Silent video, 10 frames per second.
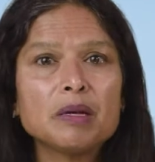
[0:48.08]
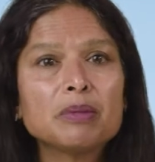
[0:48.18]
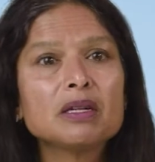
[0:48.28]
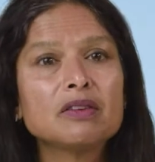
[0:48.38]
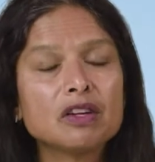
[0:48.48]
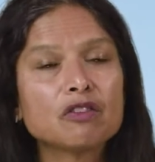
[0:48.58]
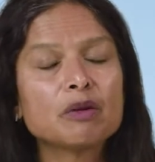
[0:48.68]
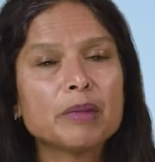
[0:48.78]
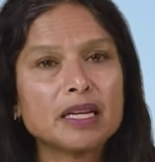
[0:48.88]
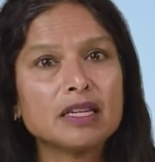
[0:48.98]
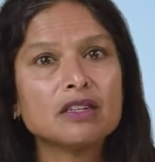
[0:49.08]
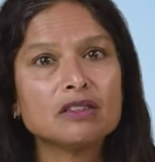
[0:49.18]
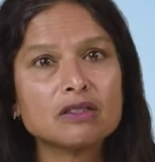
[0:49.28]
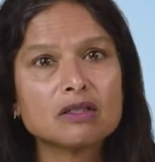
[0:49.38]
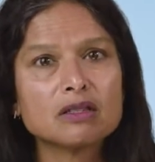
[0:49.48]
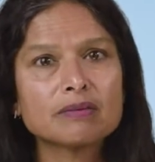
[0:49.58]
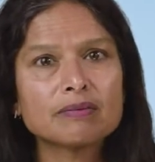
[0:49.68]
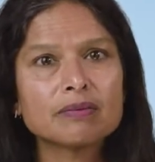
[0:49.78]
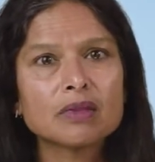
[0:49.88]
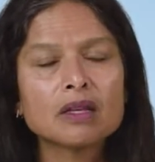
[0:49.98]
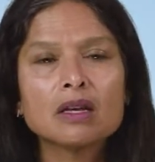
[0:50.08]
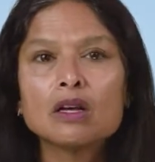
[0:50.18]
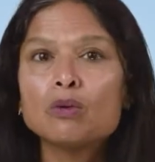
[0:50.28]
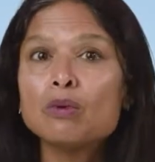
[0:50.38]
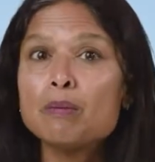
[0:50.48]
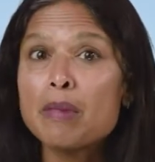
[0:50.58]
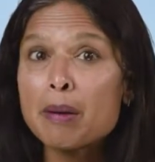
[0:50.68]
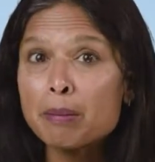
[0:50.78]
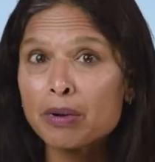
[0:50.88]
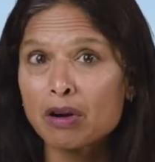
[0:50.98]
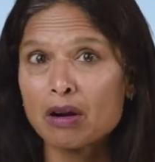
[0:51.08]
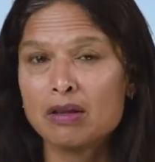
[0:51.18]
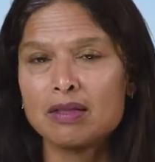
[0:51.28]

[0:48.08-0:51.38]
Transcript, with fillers: people living for many years. Remember